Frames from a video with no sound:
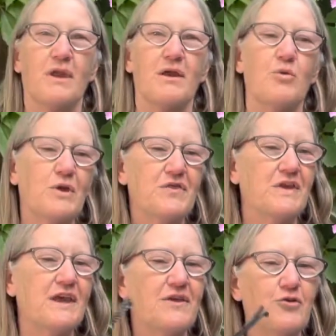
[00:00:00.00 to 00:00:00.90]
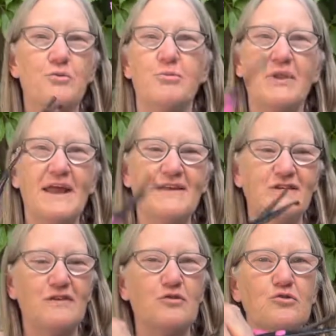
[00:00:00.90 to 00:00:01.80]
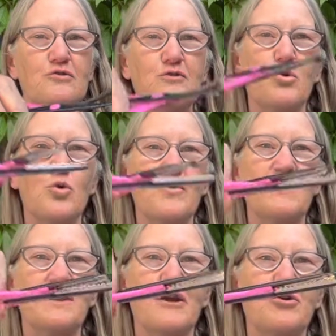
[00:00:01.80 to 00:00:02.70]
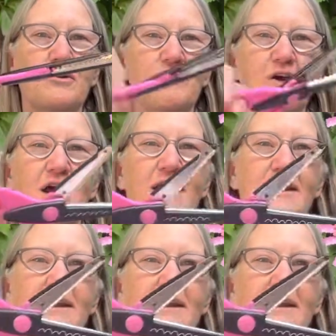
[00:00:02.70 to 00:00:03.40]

with either plain scissors or the decorative kind.